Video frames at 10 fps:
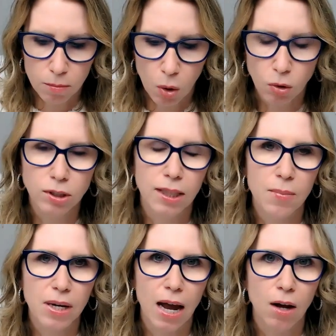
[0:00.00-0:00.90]
holding
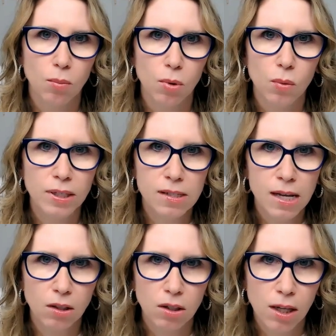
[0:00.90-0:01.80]
them accountable, what does
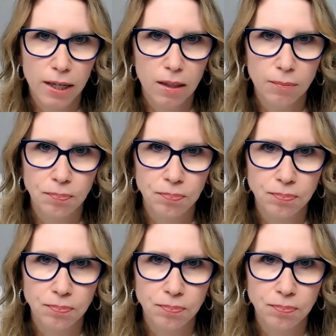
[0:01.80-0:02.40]
that look like?